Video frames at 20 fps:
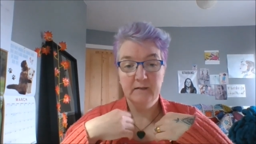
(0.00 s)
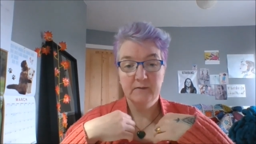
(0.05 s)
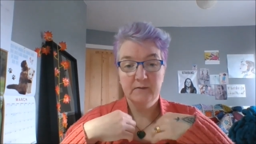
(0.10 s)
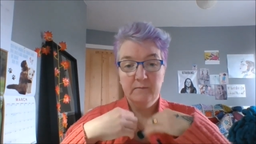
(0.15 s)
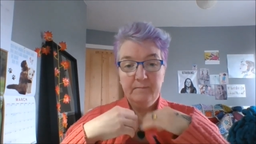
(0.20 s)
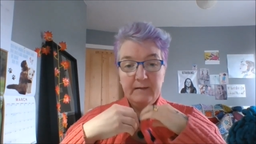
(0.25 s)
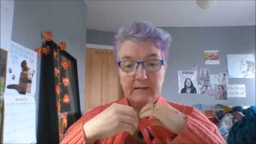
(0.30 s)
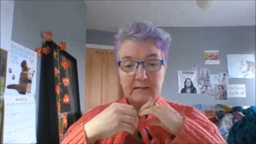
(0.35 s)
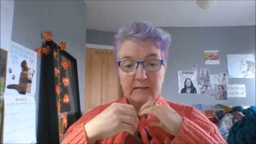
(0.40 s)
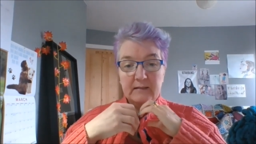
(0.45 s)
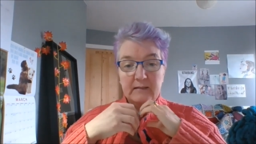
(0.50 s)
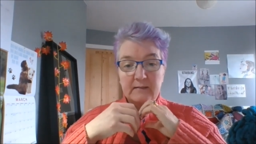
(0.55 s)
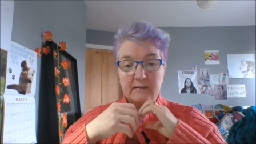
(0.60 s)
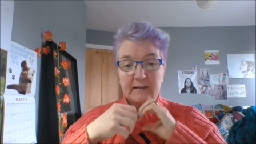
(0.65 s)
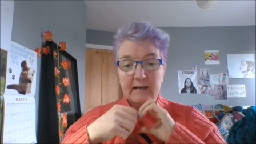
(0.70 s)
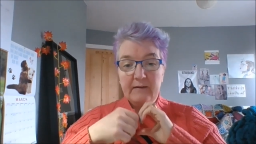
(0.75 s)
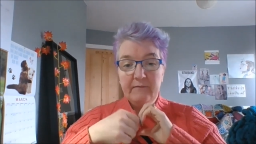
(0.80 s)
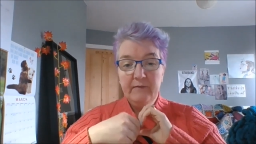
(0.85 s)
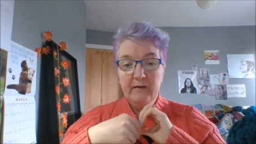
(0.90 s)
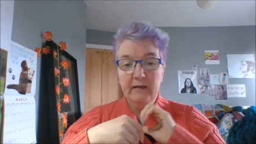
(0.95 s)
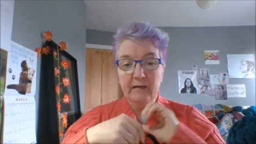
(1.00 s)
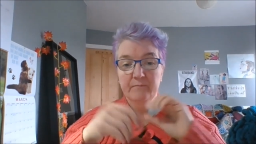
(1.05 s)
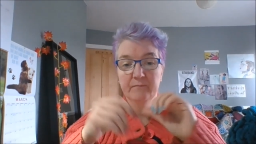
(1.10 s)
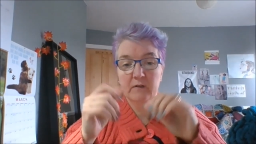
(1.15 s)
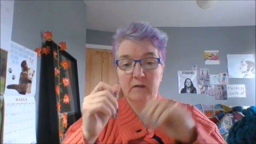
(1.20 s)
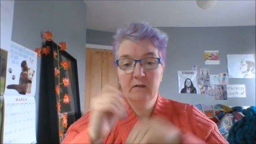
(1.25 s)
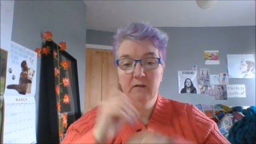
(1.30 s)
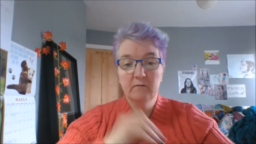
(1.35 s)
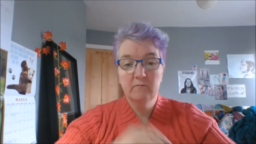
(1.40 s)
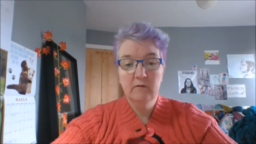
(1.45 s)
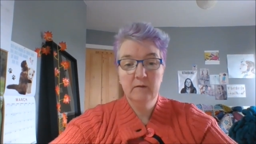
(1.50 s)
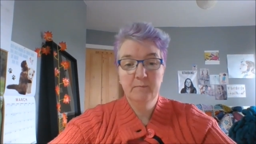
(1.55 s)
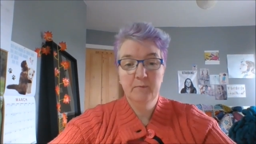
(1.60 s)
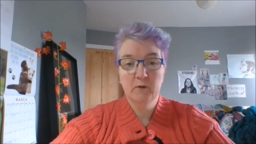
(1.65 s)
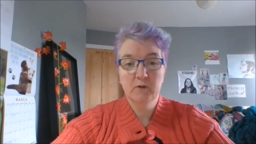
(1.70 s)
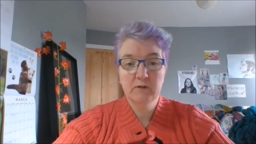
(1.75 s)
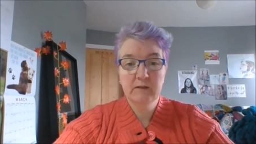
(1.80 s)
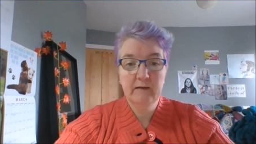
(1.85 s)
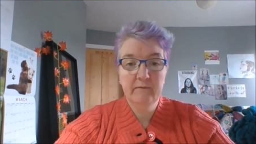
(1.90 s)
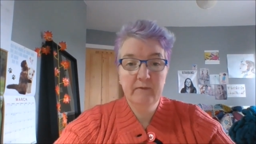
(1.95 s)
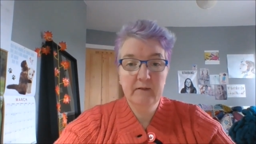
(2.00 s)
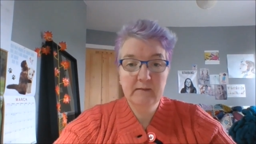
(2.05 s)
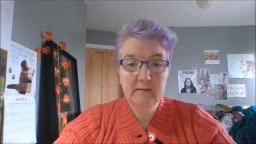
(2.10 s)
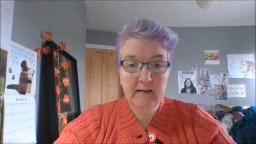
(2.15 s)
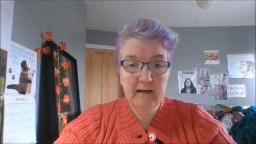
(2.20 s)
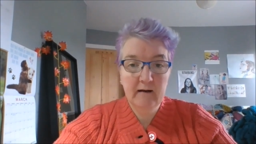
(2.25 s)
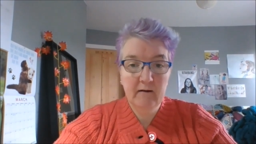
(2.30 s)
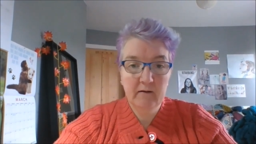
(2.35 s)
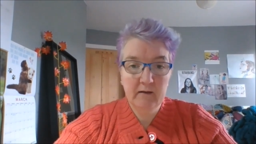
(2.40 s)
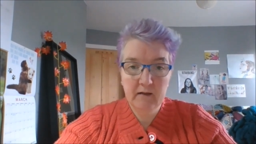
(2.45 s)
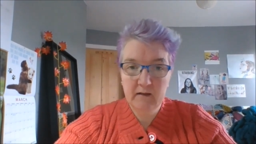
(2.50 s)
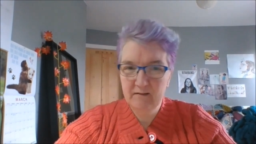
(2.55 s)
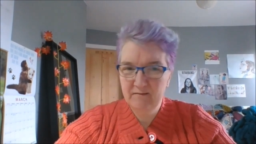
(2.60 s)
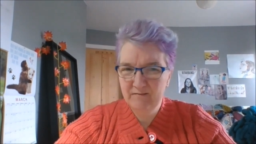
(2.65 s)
So Betty's Cafe, you know, the really posh cafes in Harrogate,